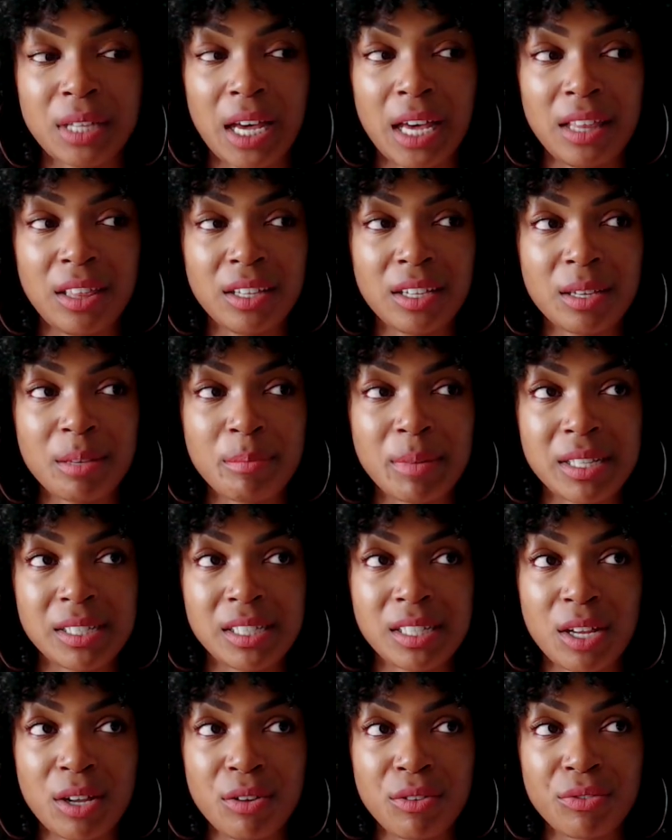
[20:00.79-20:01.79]
I look at
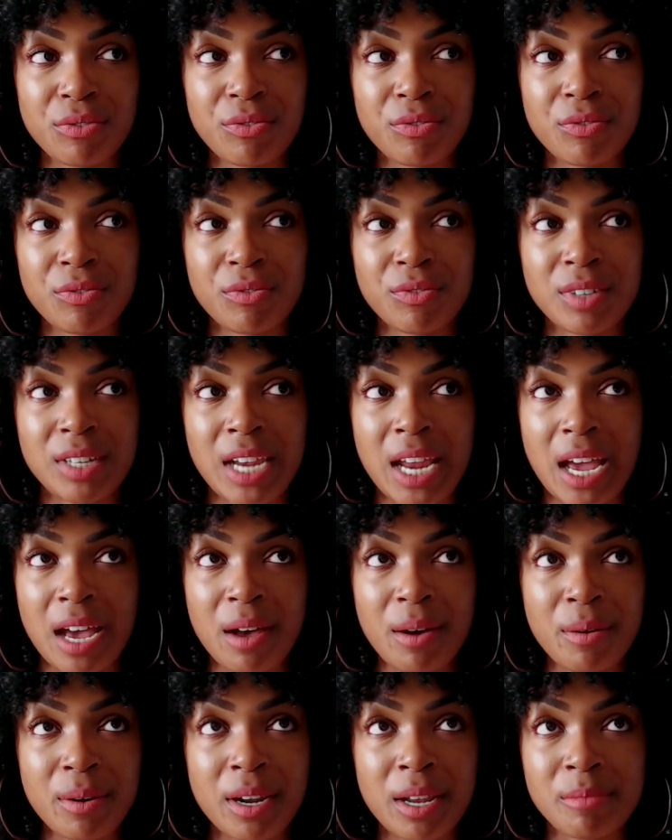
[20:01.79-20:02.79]
myself
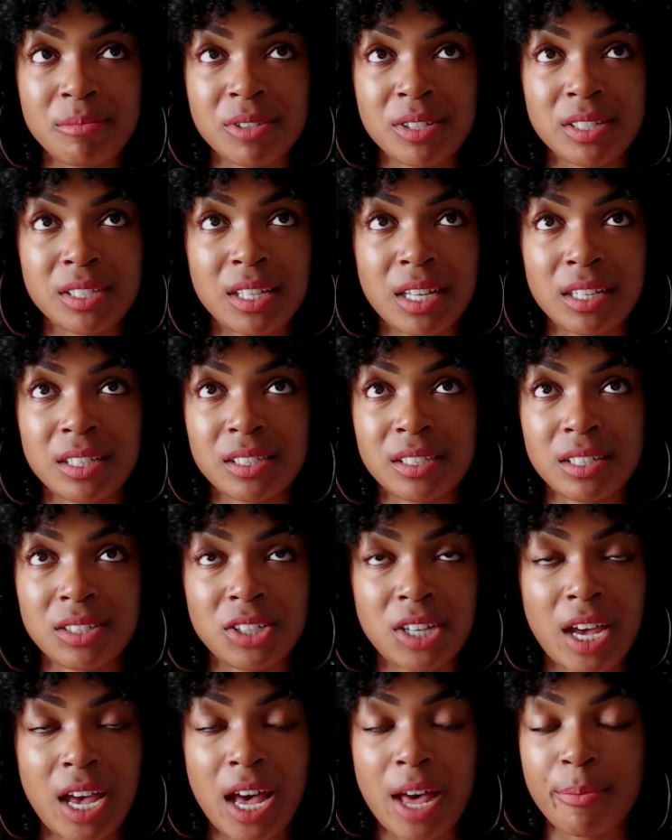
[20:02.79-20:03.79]
now and I'm just like such
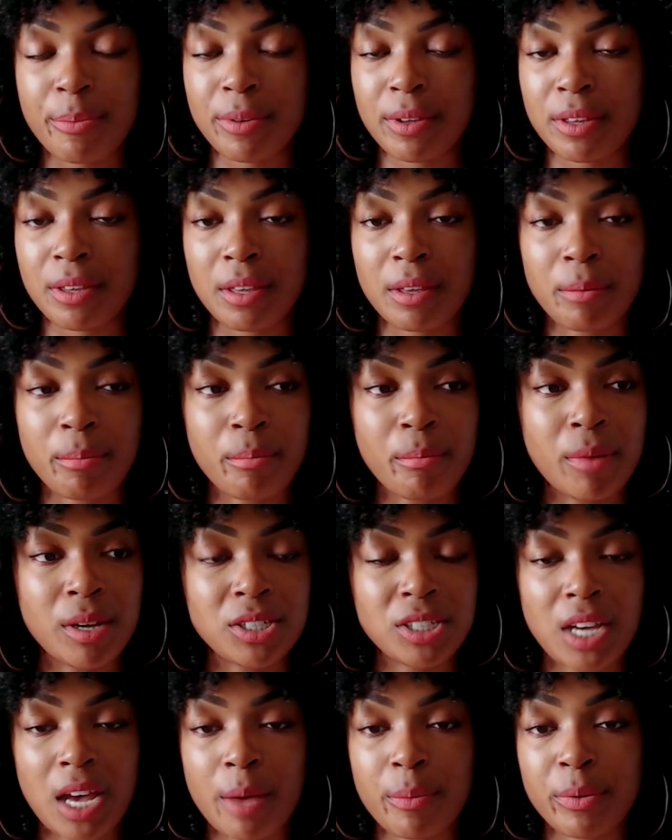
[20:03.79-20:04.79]
a happy,
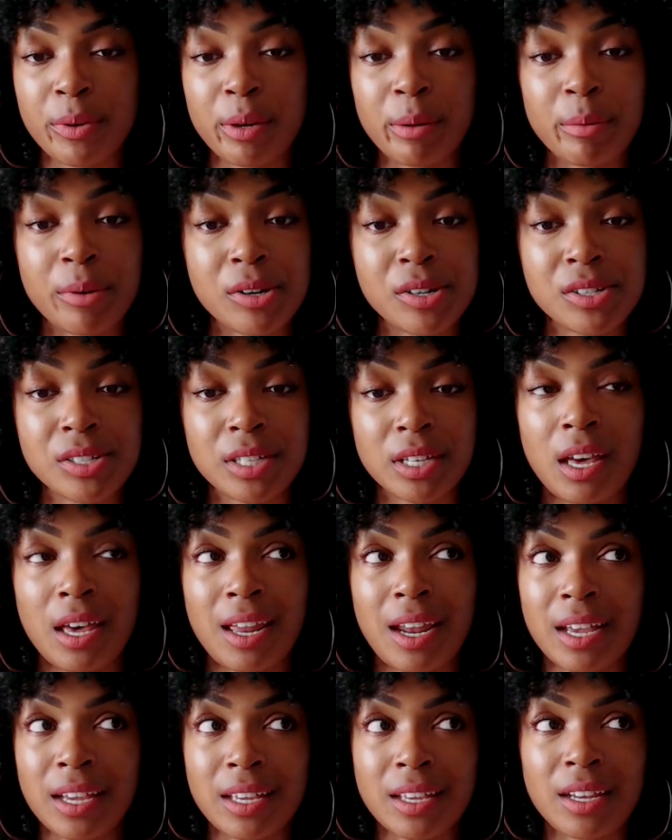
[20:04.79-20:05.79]
much happier person.
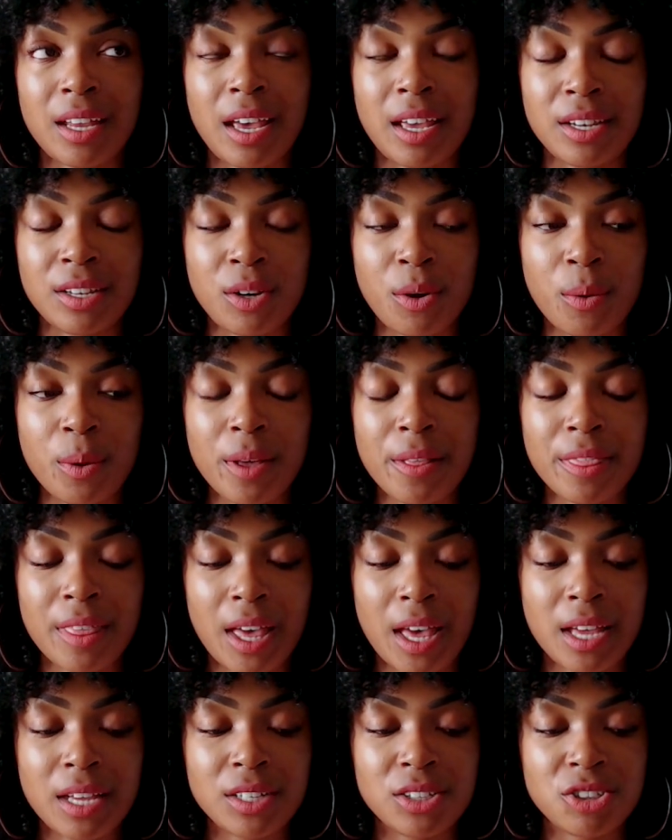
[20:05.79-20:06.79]
And I could, and knowing
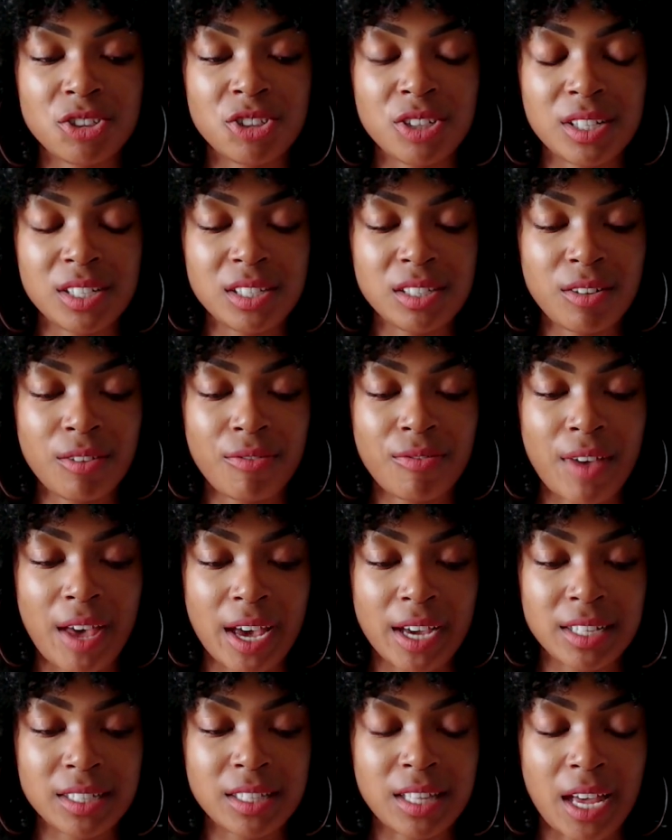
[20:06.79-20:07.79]
that just the
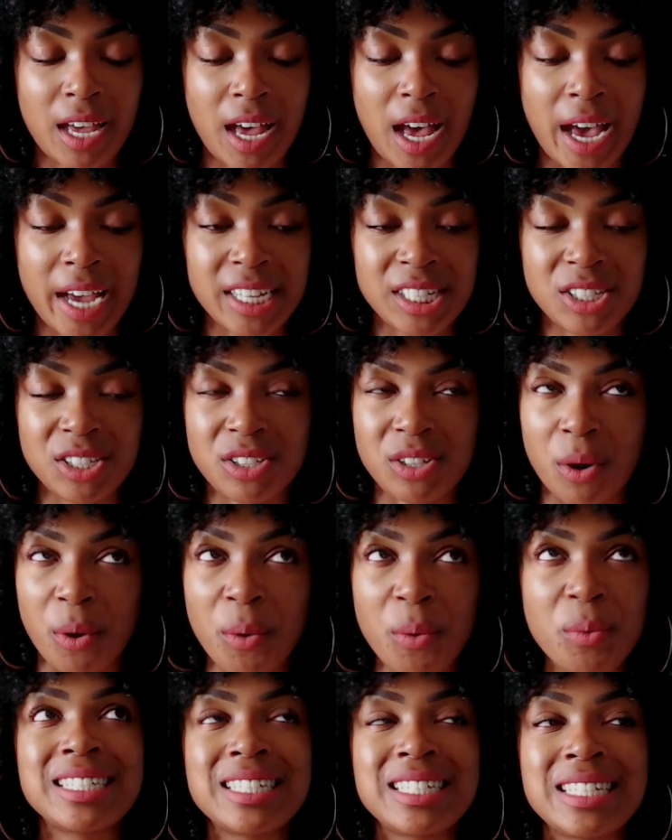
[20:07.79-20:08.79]
fact that I
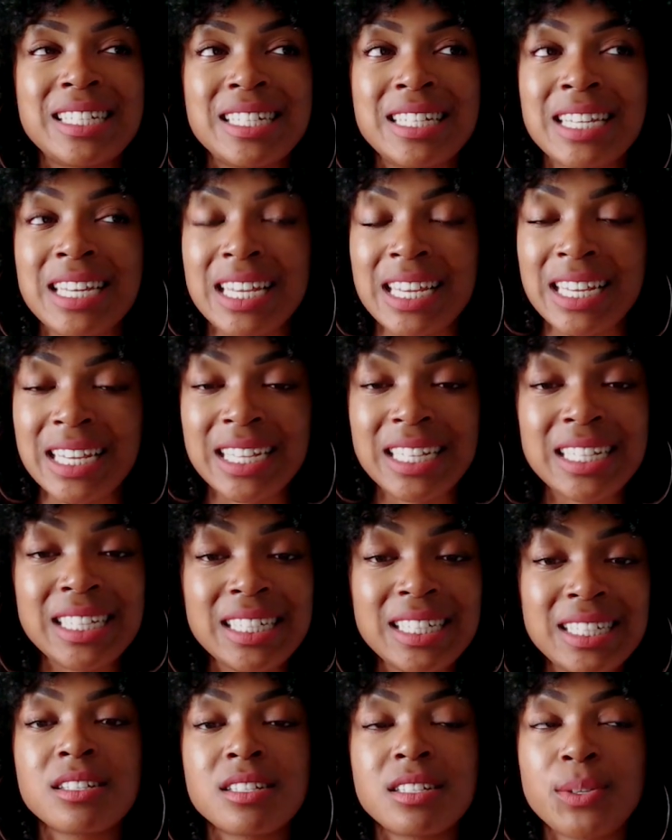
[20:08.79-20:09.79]
don't
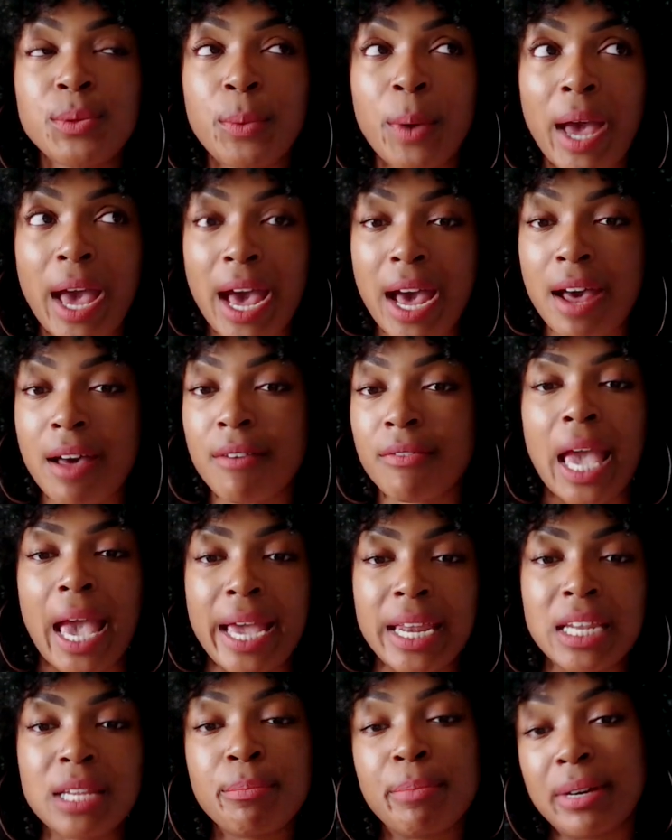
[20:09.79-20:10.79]
need to have
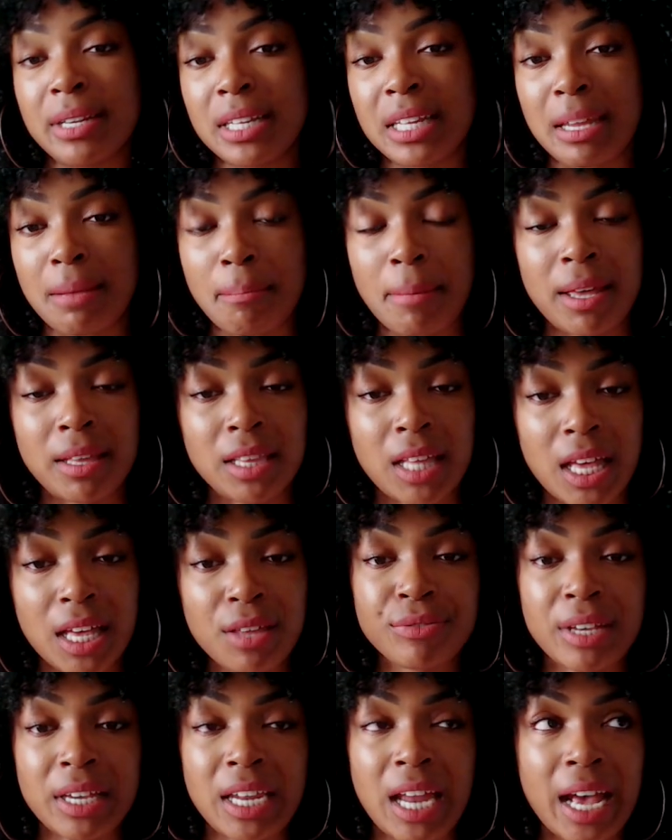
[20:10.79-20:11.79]
anybody in my
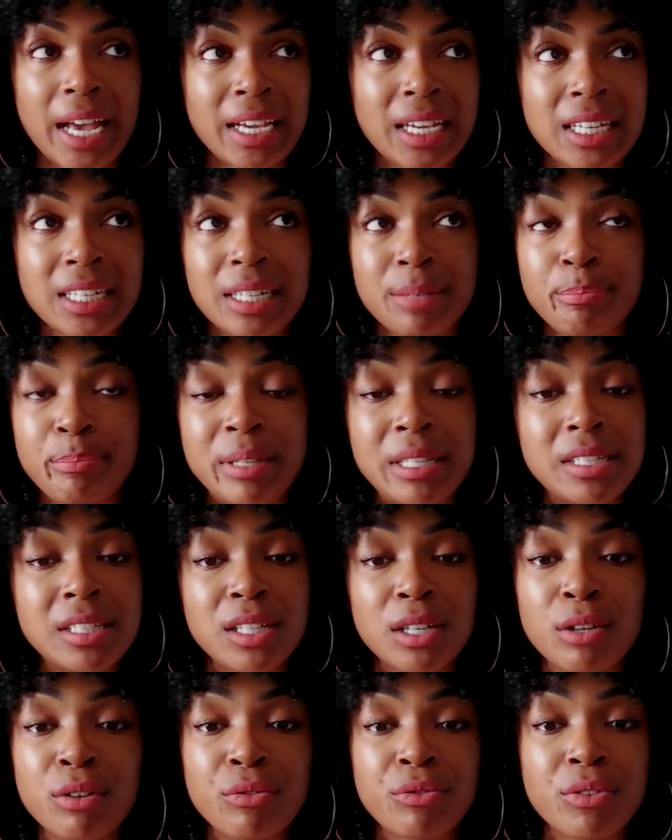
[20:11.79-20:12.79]
life, and I could be
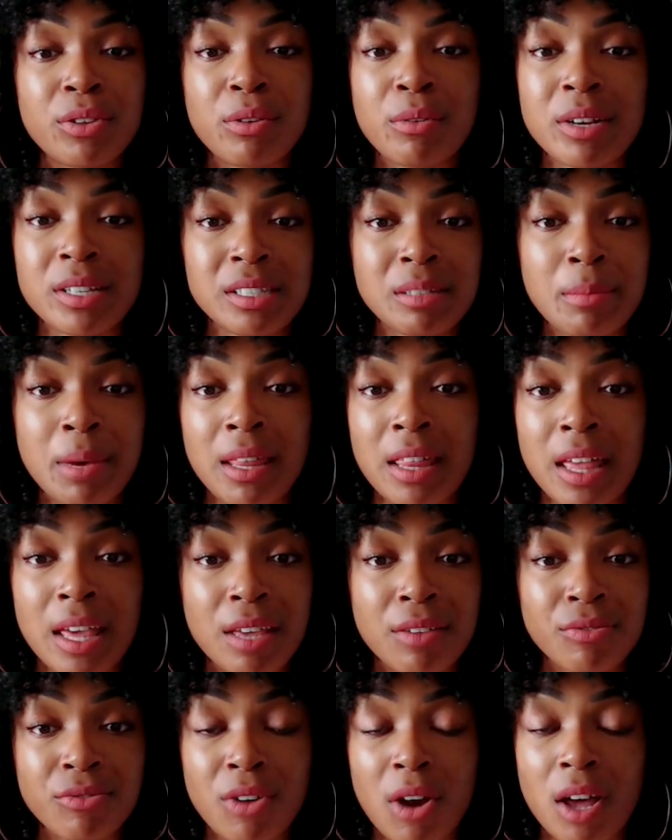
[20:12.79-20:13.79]
single for the rest of my
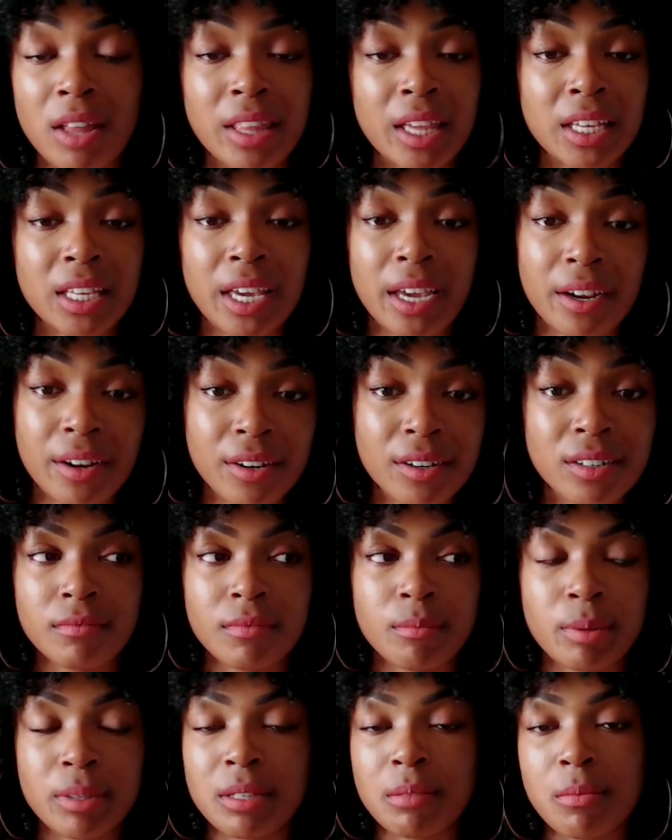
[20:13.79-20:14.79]
life for all I care.
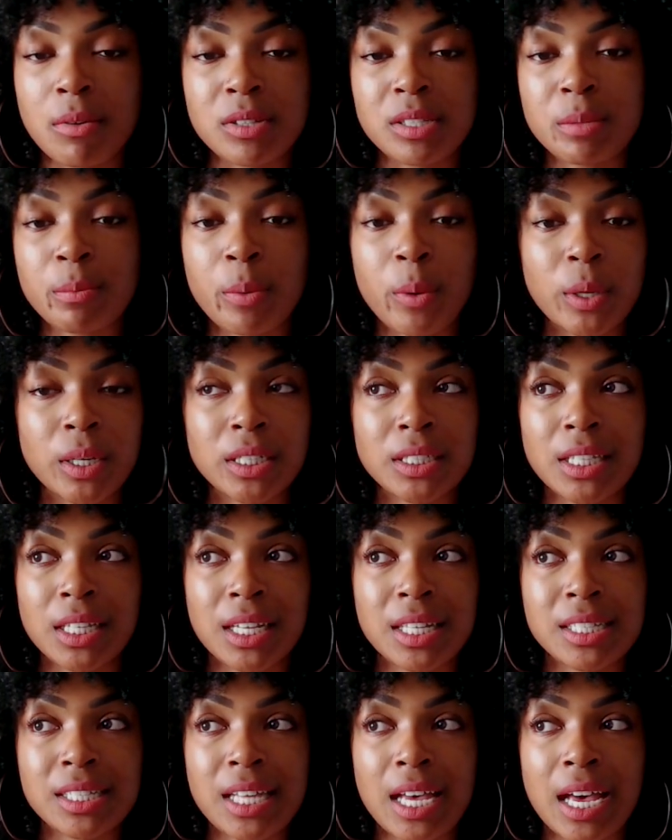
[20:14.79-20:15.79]
But the most important
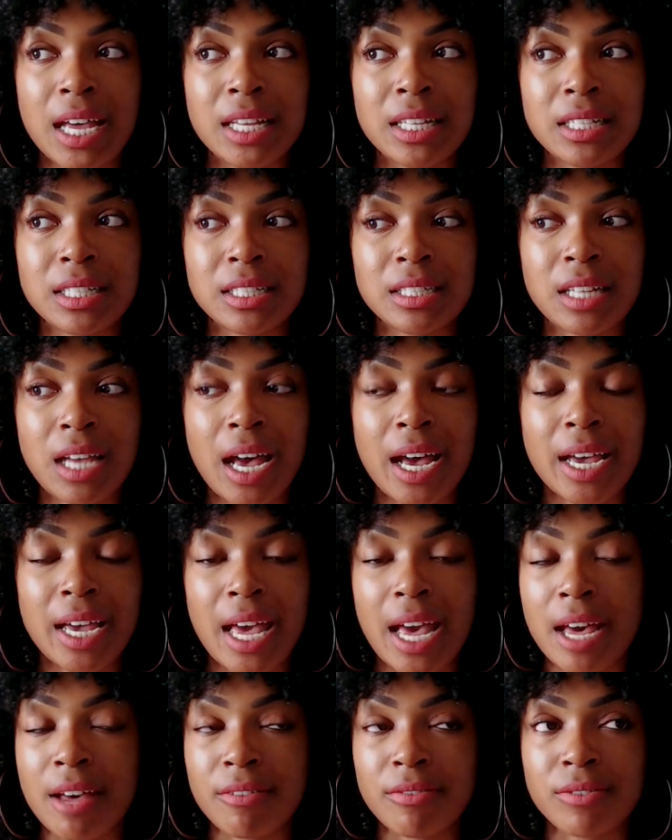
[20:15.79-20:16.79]
thing is that I
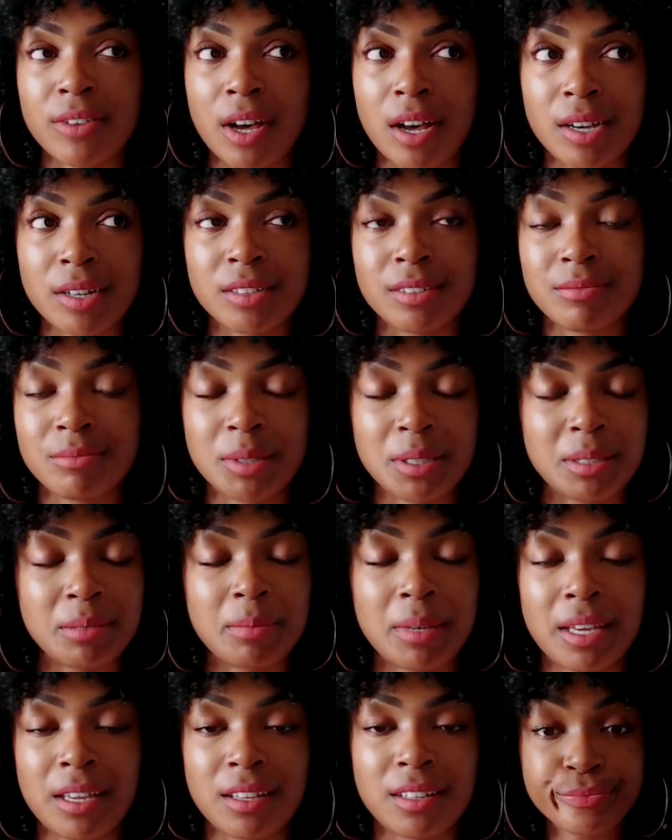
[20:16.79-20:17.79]
have God with
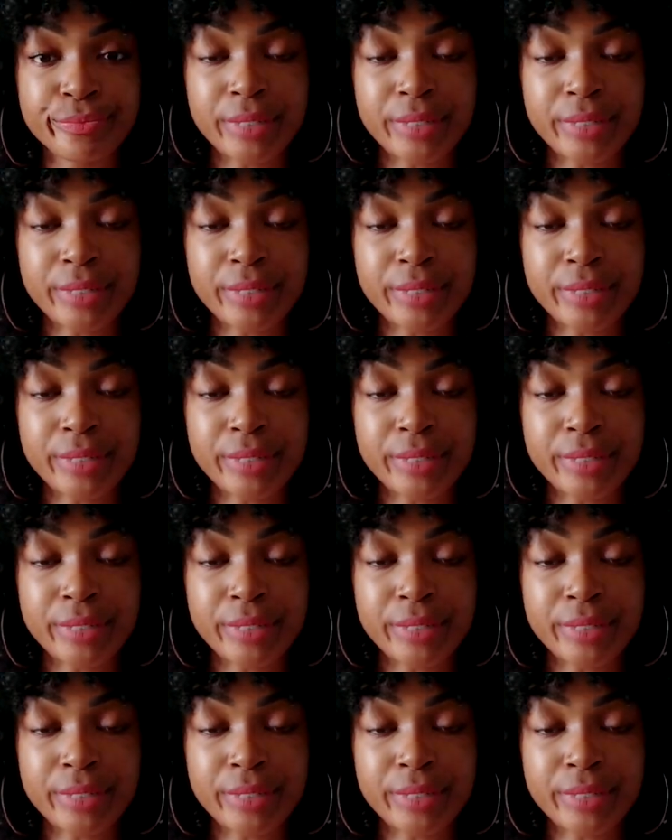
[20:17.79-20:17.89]
me.